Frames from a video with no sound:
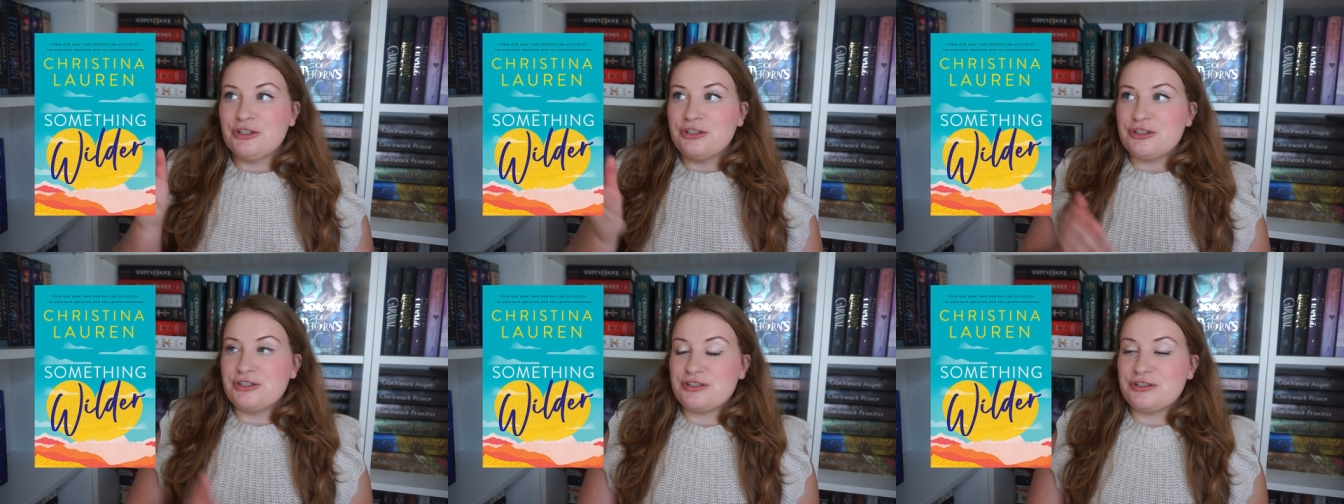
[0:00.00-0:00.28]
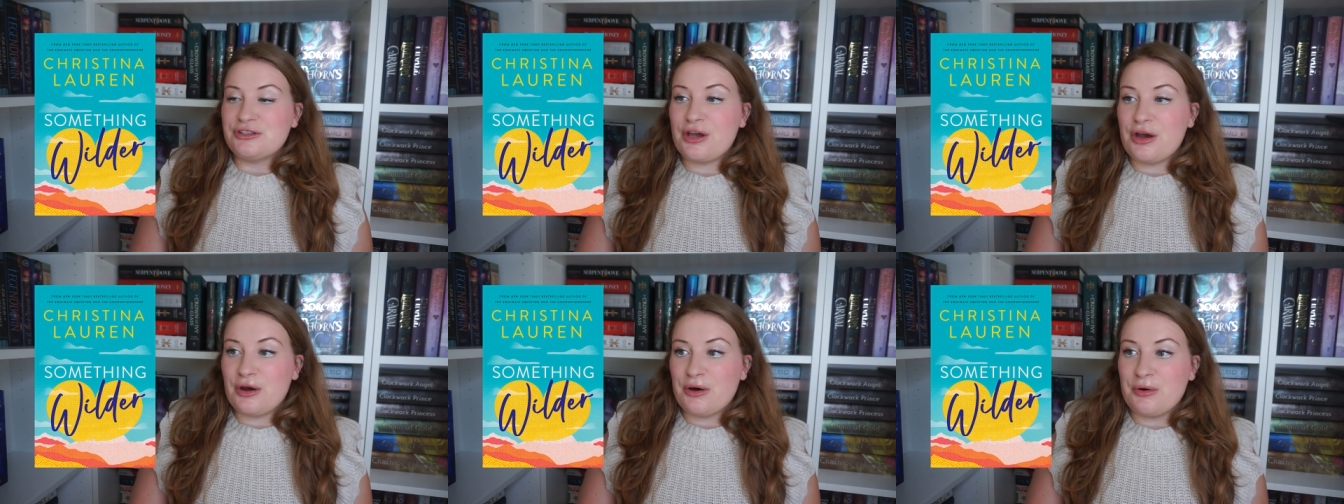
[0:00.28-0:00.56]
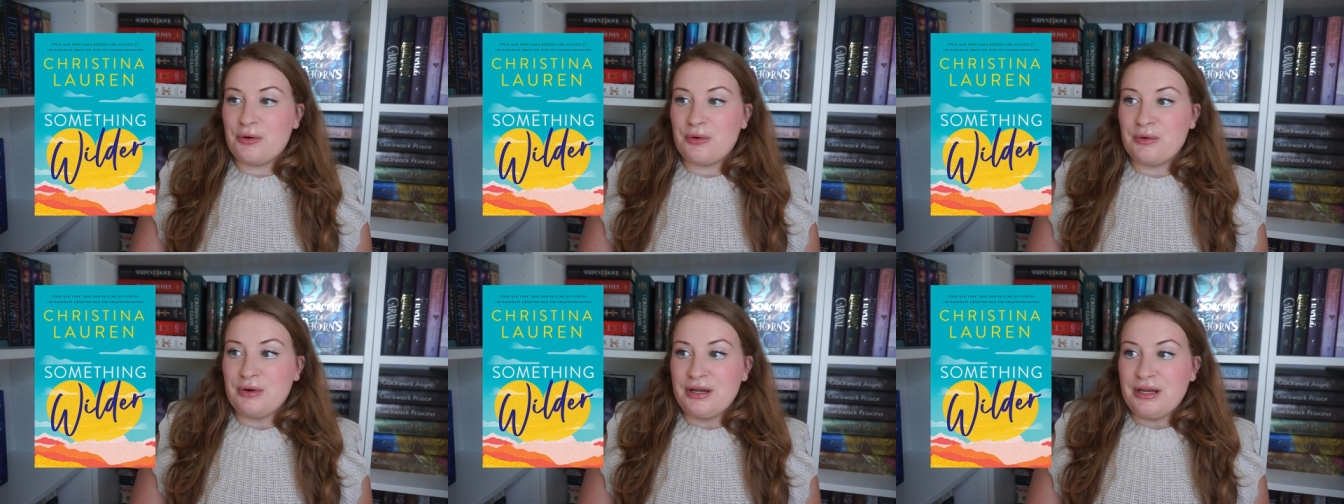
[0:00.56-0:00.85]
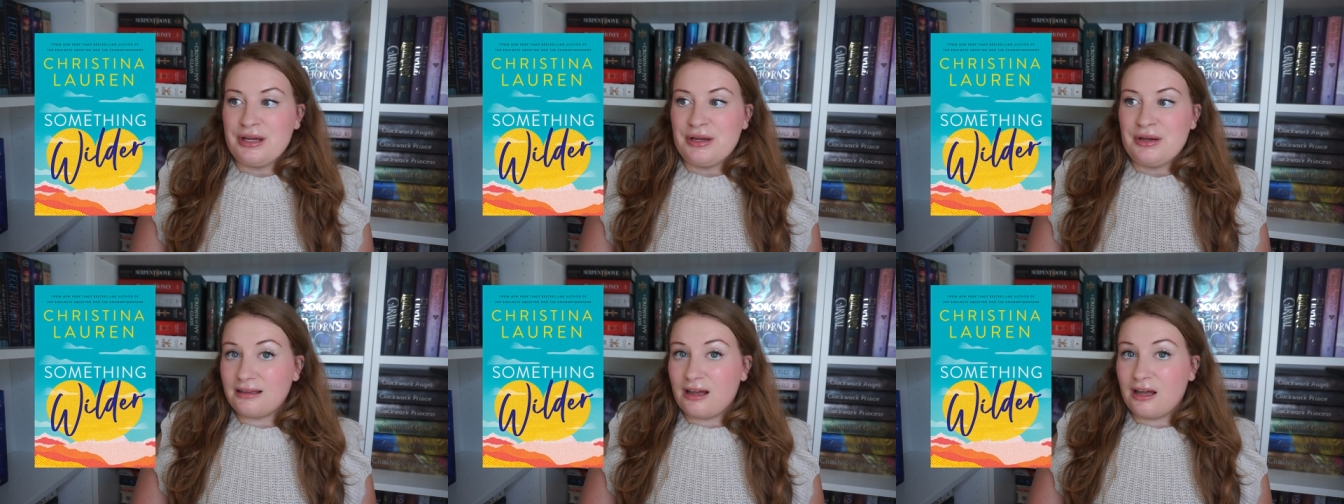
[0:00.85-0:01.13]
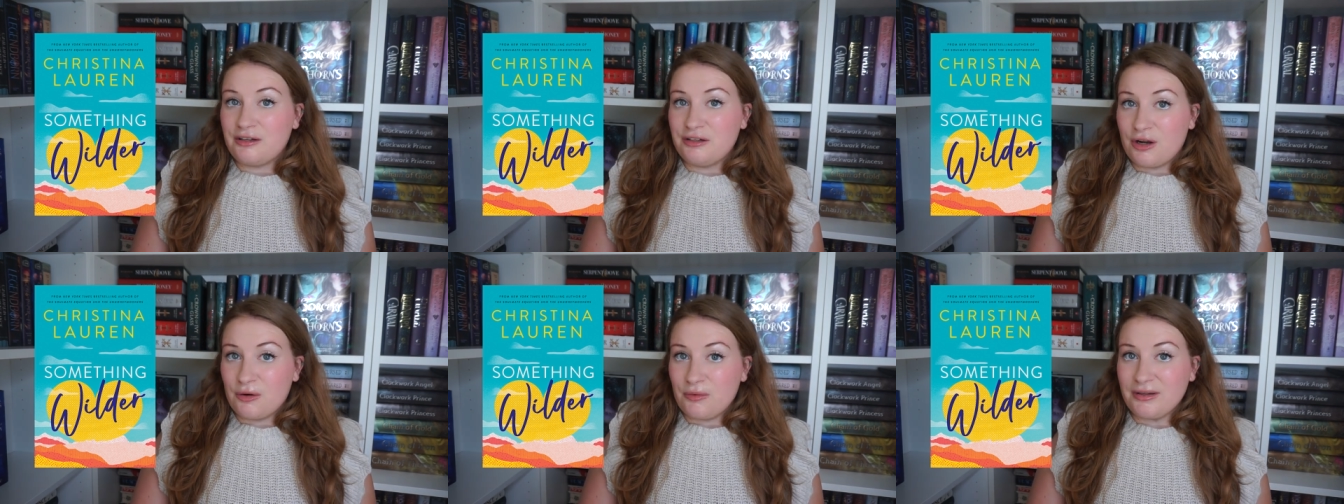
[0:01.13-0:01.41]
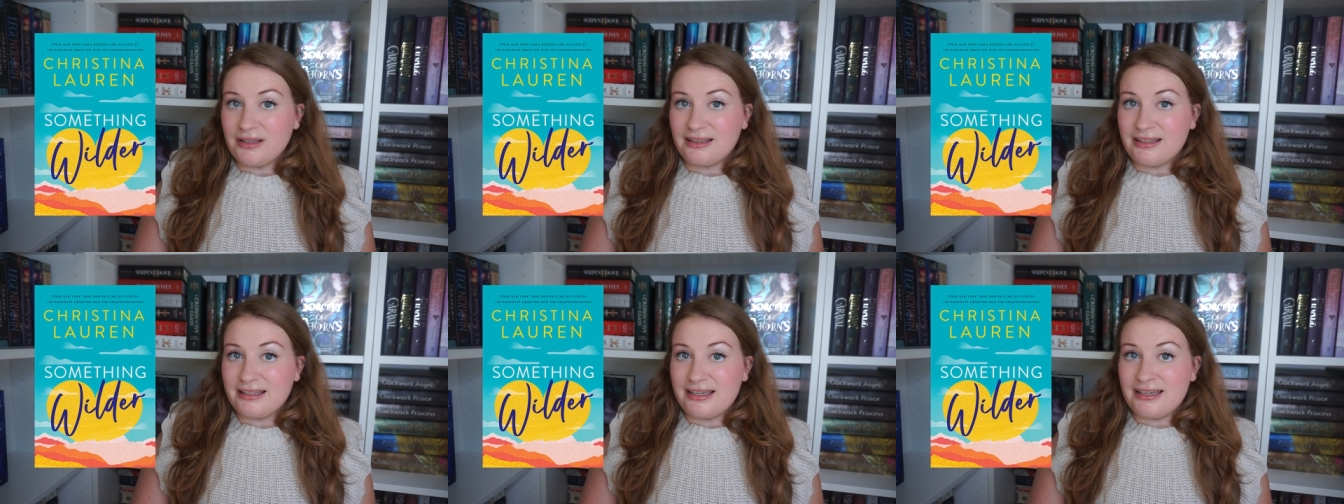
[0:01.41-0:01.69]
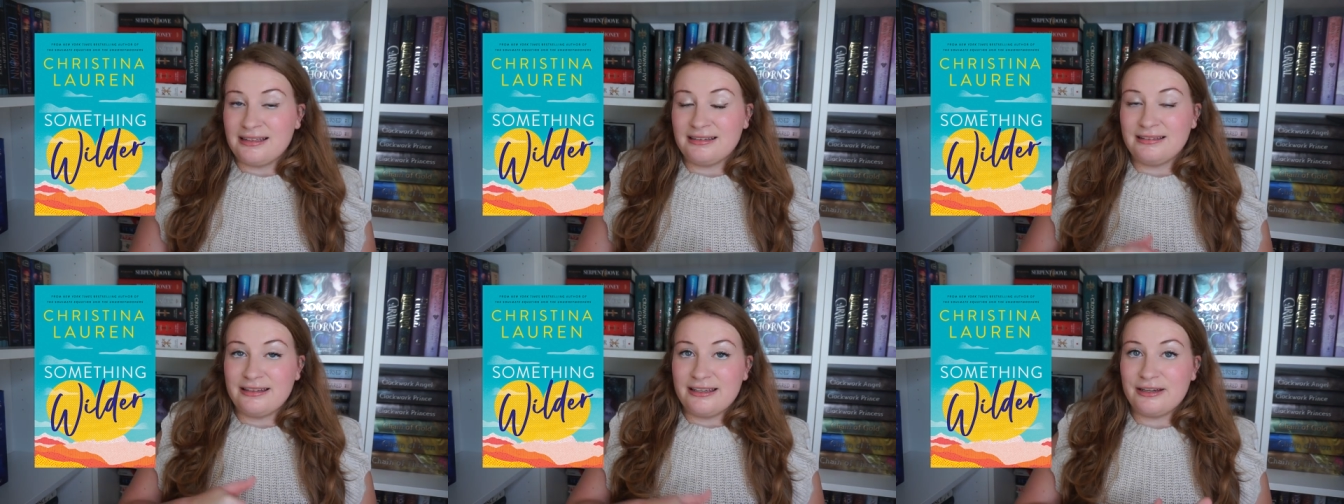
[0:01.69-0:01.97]
So
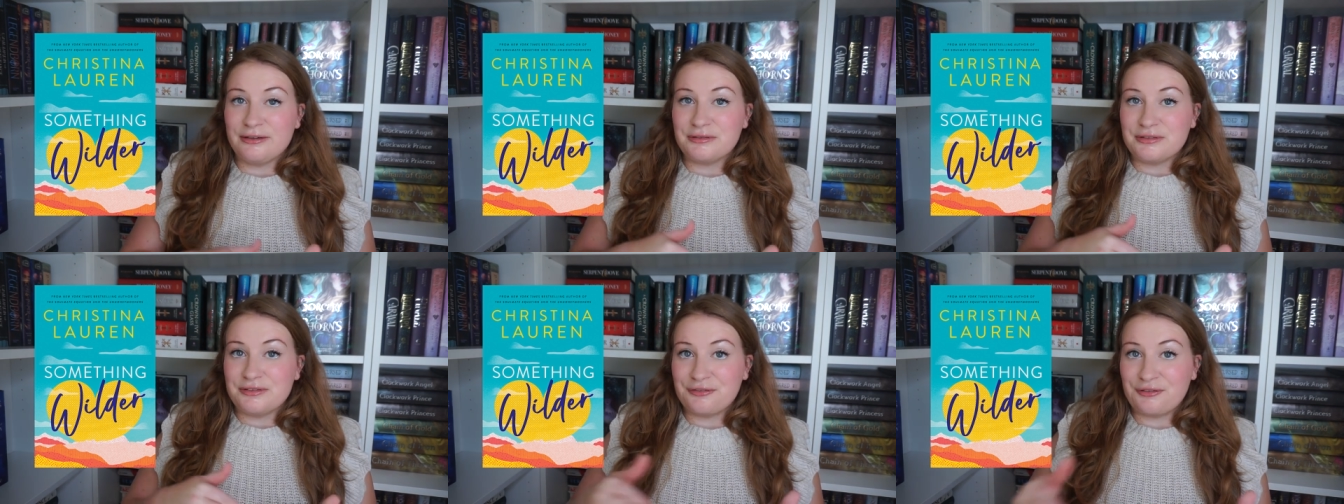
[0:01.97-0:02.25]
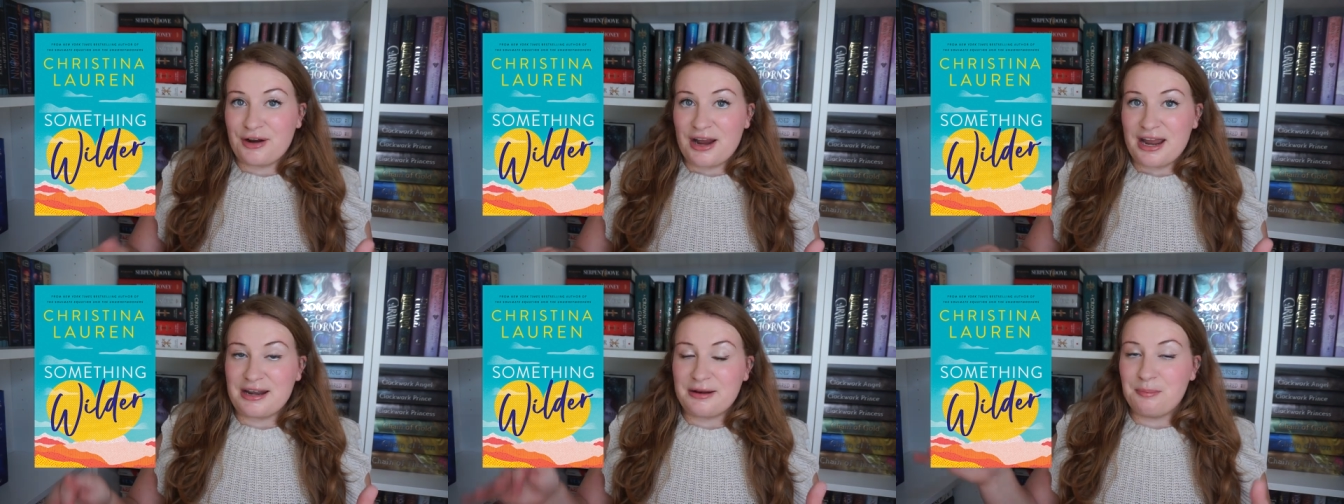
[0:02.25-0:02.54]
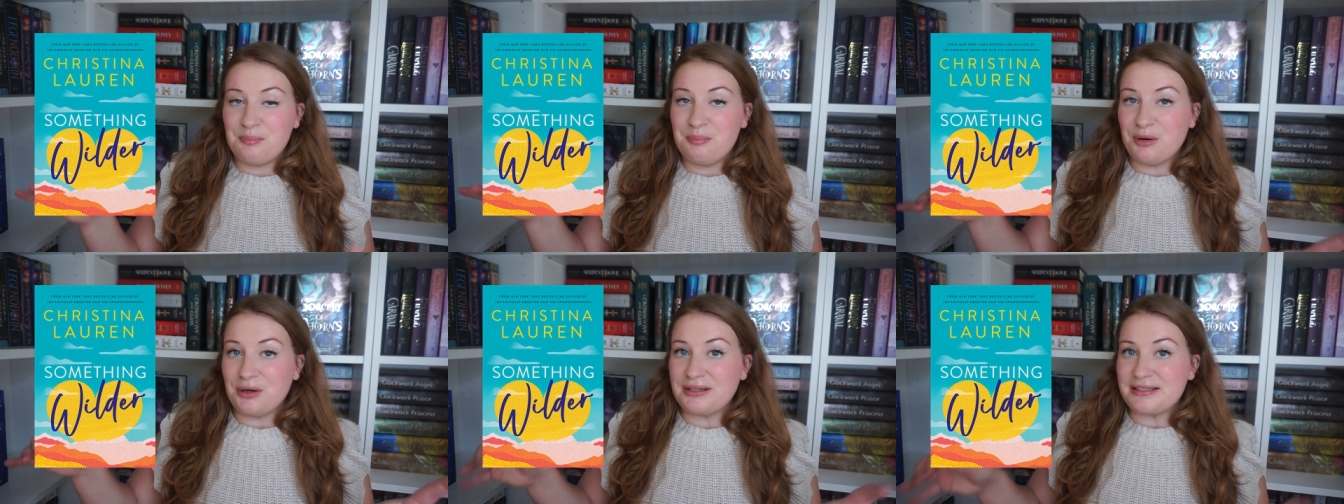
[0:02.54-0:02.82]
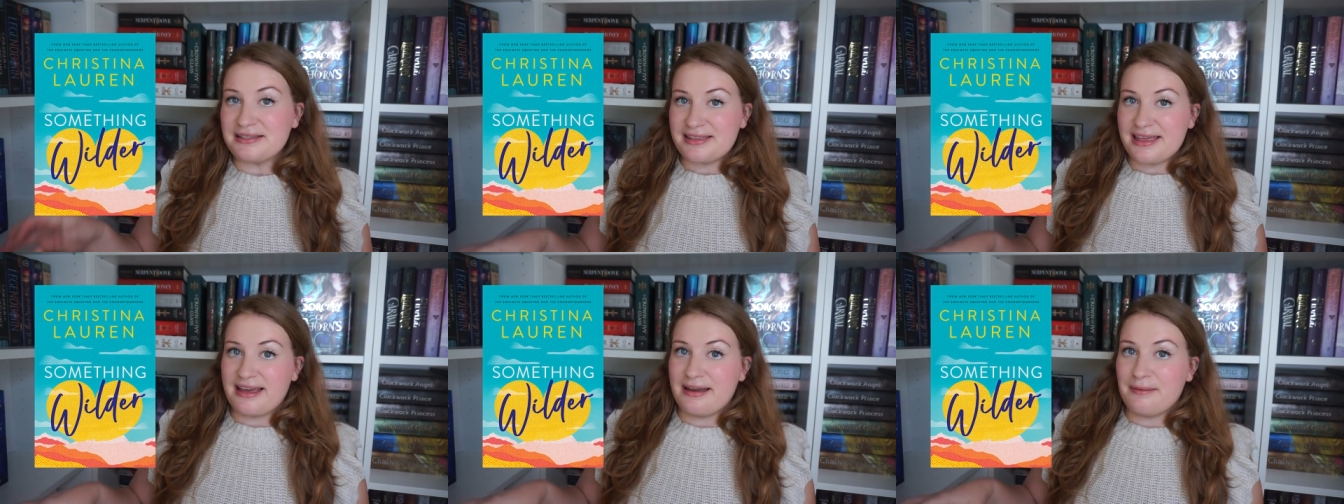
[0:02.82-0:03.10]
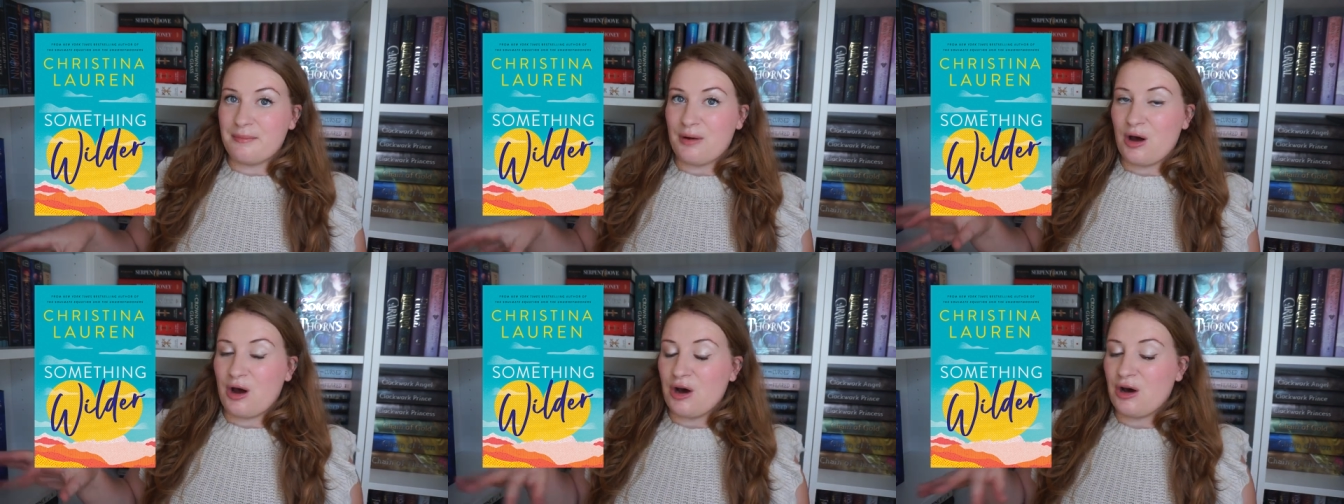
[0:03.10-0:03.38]
unknowingly Leo's friend books them